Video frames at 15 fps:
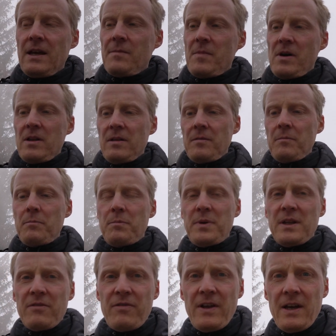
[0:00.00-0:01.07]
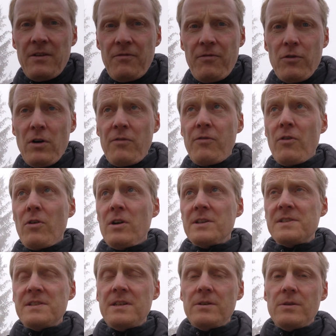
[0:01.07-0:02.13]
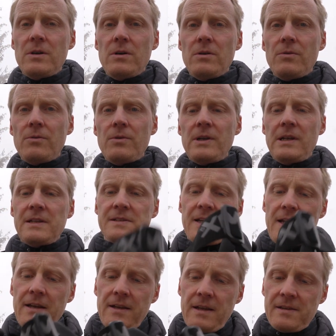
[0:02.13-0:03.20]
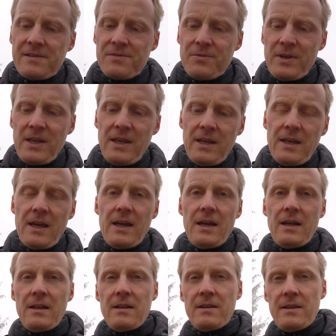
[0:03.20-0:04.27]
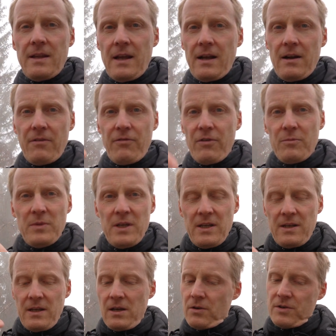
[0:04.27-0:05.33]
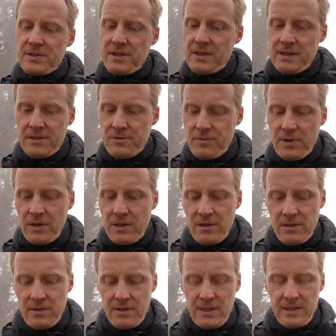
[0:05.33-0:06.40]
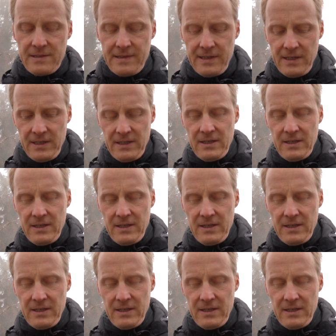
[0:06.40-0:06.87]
I'm on Betaflight four forty, release candidate three, and there for me the O S D doesn't work nicely.